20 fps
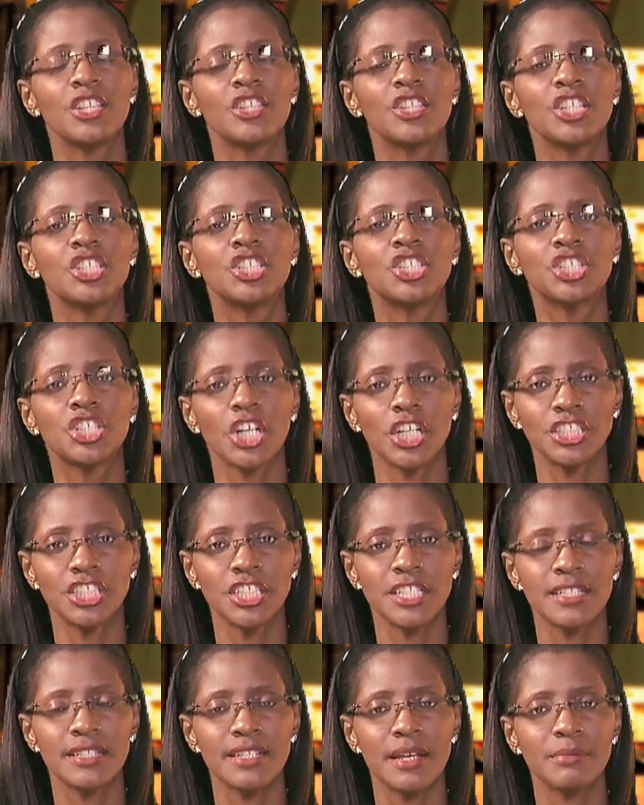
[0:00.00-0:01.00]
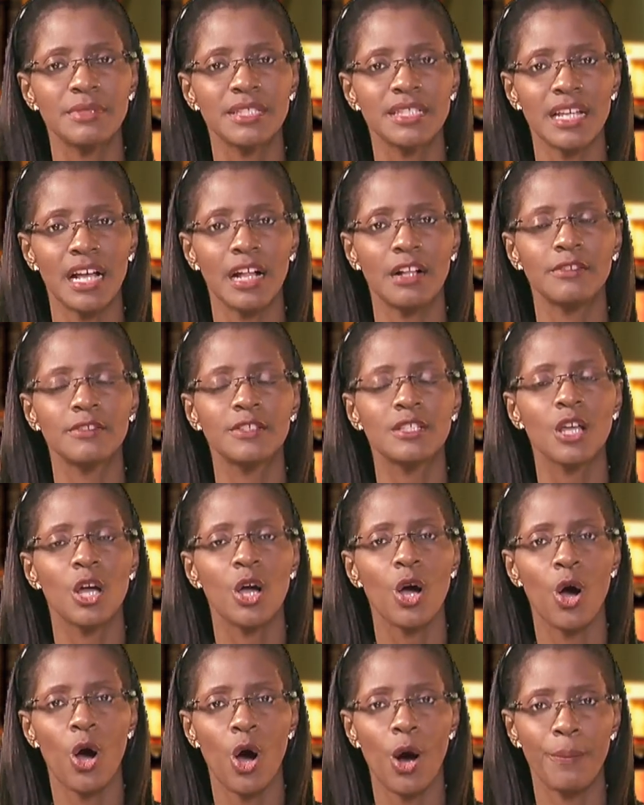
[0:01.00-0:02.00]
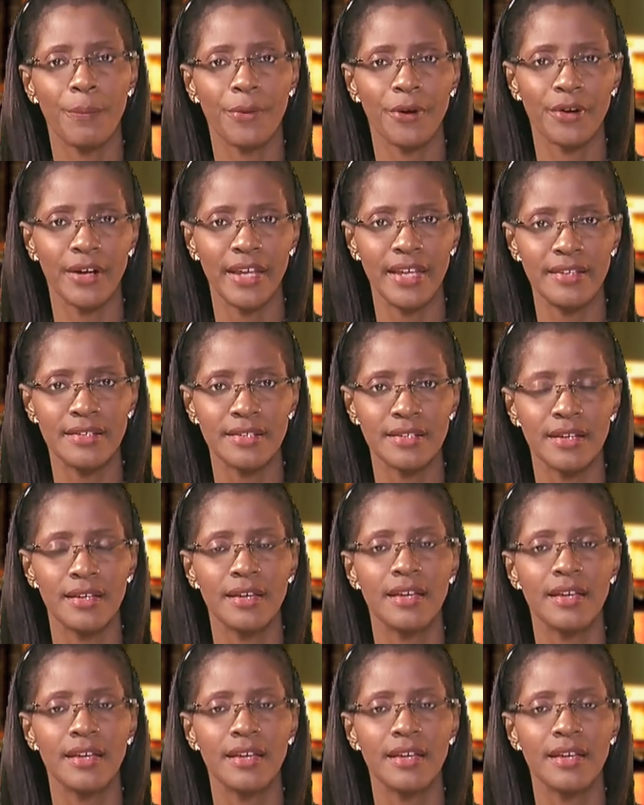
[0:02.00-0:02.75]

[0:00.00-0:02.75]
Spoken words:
the judges themselves operate.